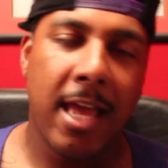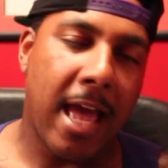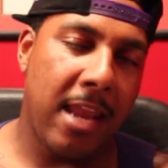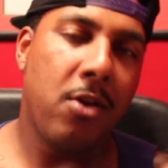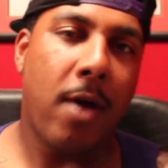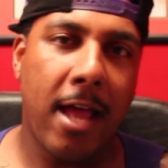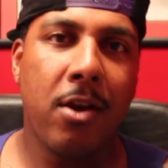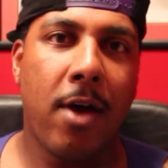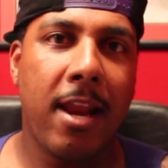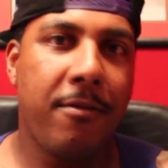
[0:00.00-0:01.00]
I know
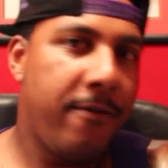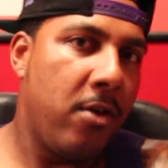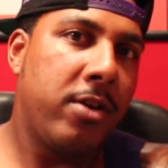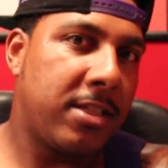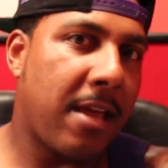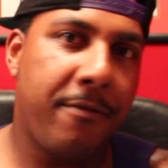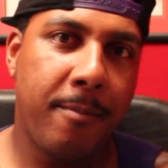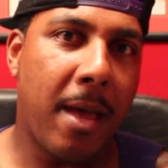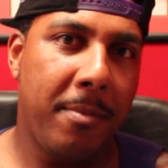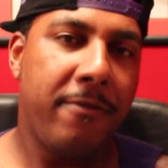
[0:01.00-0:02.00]
how they feel, because
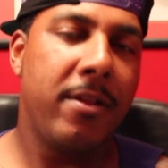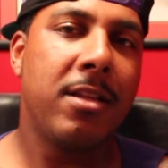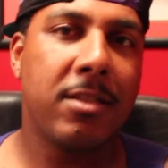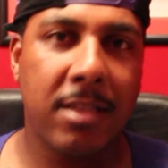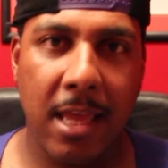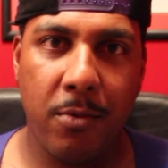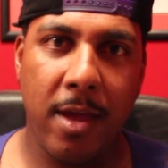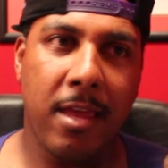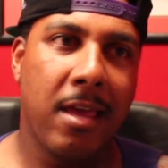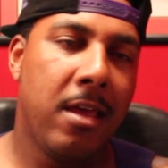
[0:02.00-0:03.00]
I be feeling the same
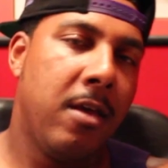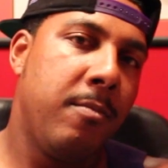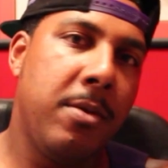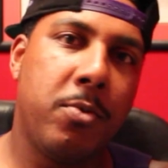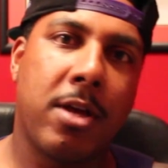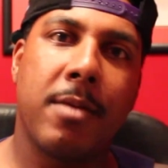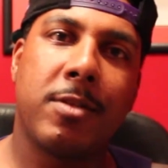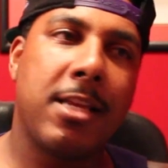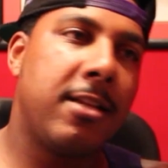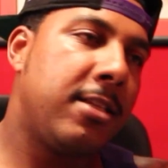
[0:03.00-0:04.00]
way. People come
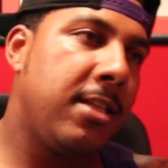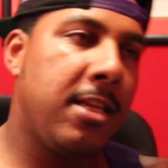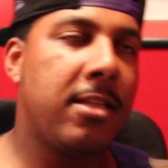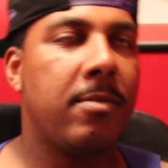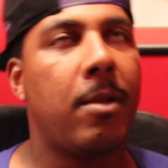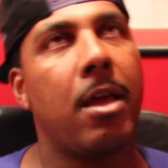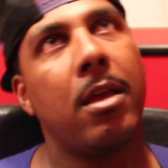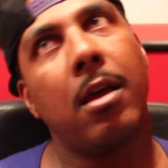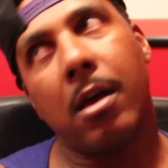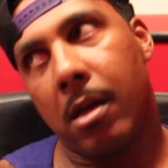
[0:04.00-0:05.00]
selling CDs, I'm like,
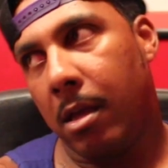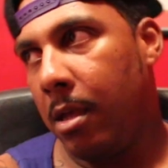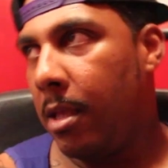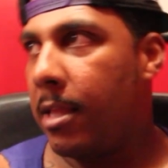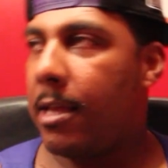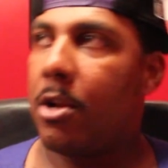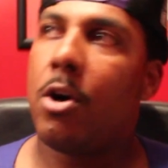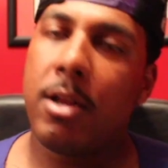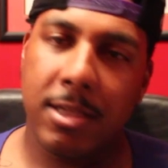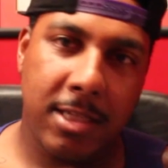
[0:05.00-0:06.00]
yeah, out of
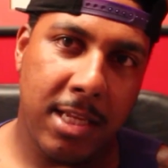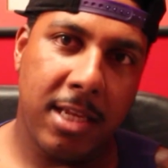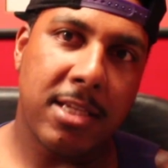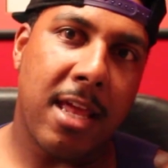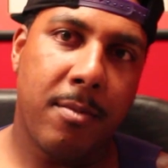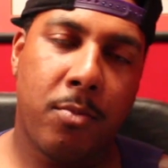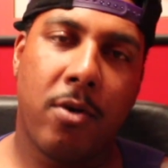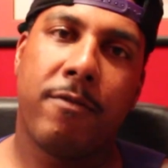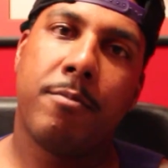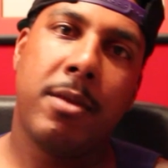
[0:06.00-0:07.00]
all the CDs I done
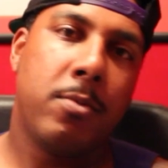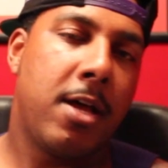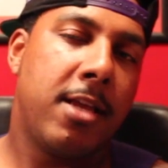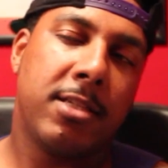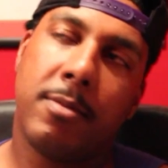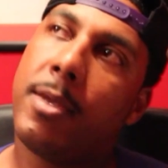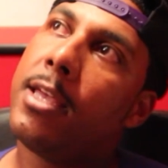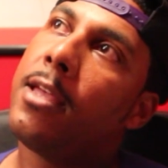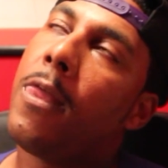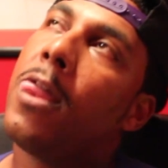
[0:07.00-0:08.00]
bought from people hustling,
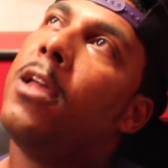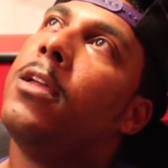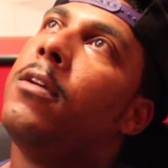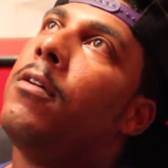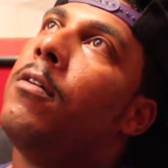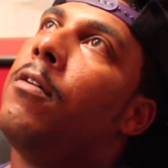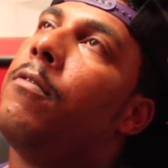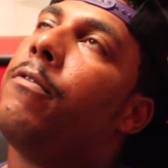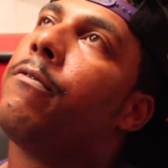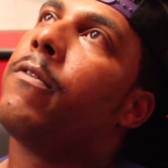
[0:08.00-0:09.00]
man,
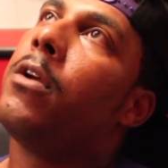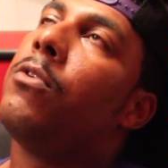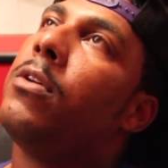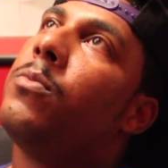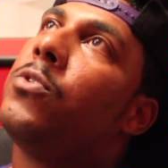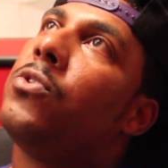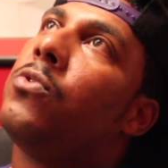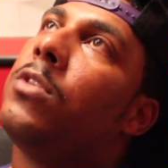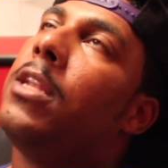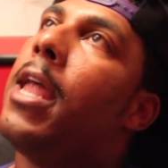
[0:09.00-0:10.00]
for real, it was
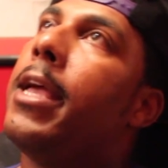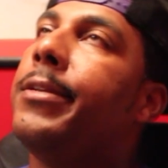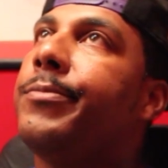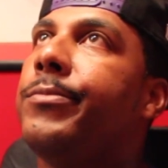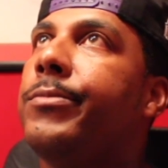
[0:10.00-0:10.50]
only like,